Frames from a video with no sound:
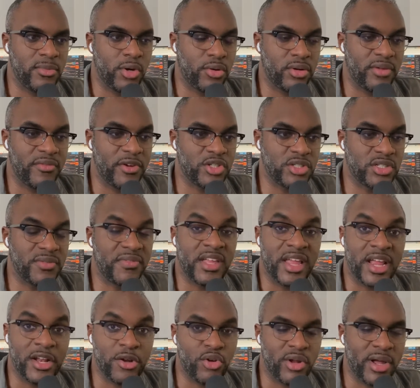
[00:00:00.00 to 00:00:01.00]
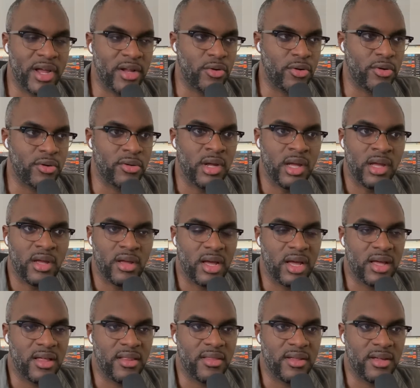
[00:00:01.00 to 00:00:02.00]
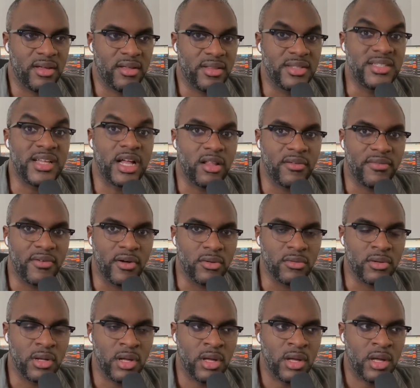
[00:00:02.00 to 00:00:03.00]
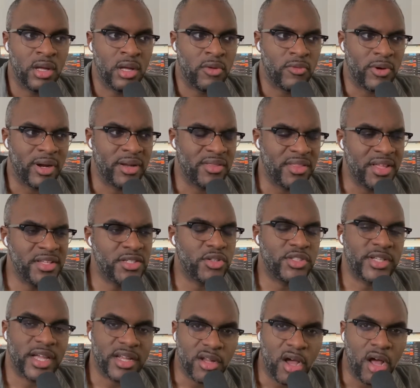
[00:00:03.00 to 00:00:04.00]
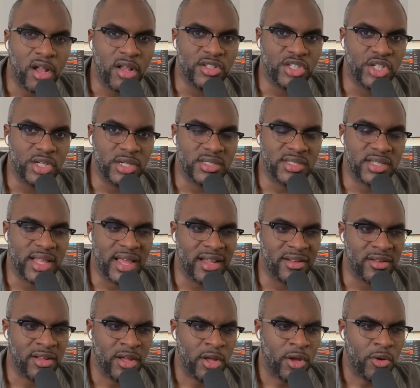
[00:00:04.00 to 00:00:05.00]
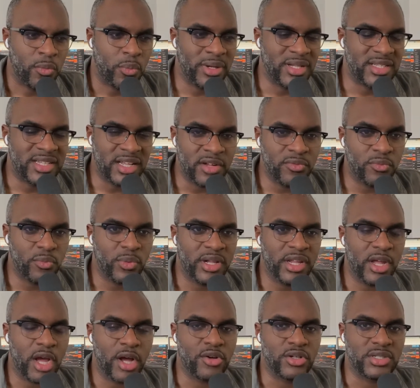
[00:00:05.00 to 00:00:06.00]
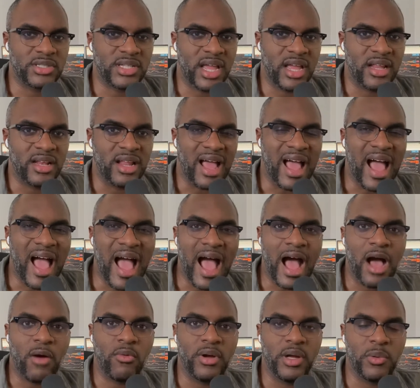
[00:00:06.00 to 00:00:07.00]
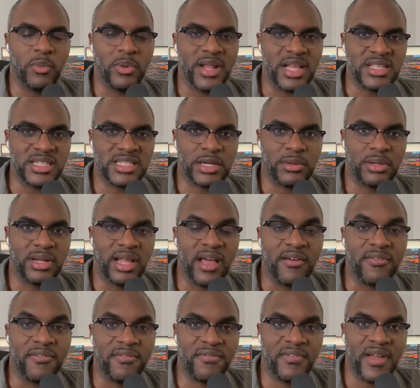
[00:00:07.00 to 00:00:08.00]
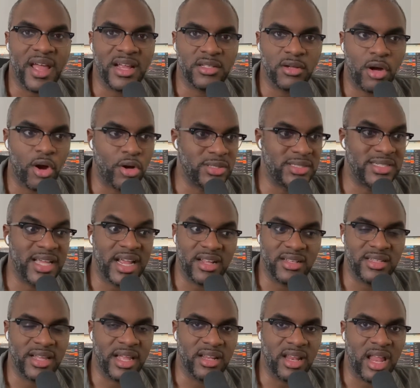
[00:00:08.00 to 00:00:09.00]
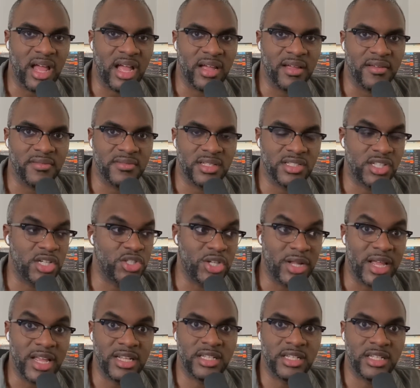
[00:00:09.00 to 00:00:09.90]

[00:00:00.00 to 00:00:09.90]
early versions of the internet, or the telephone, right? These are technologies that we didn't really understand how it would necessarily affect our day-to-day lives in such an